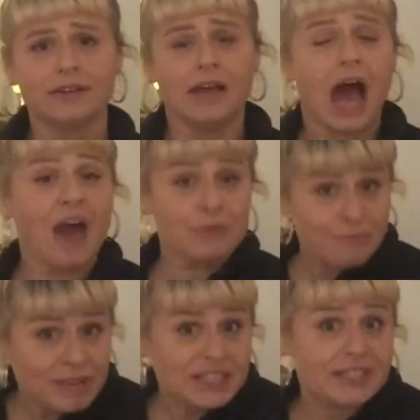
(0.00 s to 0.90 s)
I would
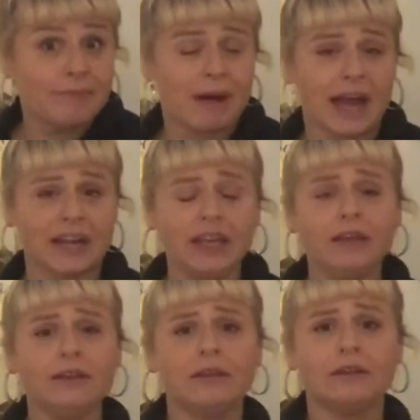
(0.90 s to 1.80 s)
meet somebody
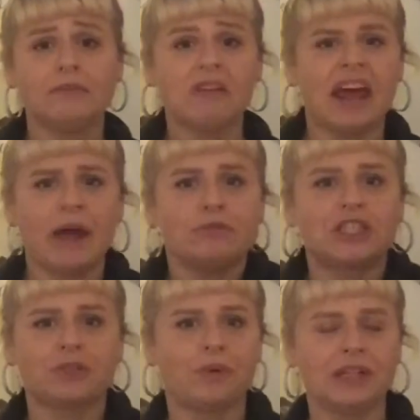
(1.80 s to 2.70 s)
and I
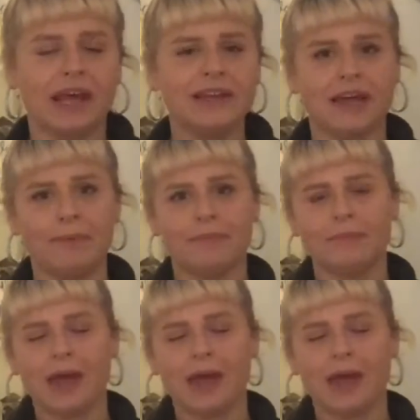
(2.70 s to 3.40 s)
just wouldn't like them.